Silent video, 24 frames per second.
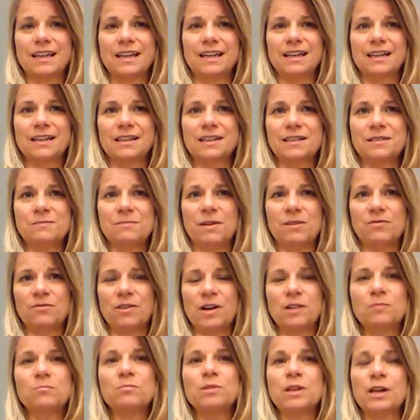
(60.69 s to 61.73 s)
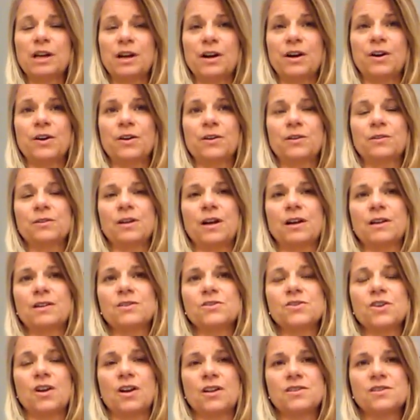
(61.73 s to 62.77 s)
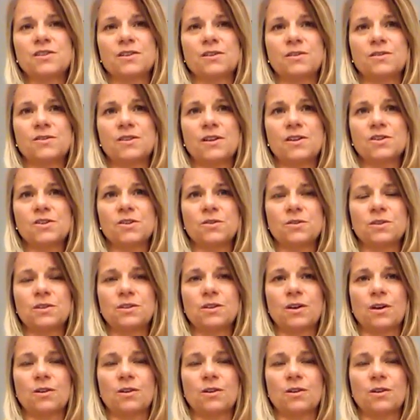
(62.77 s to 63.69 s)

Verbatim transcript: And my friend Blair uh, Johnson, who's actually the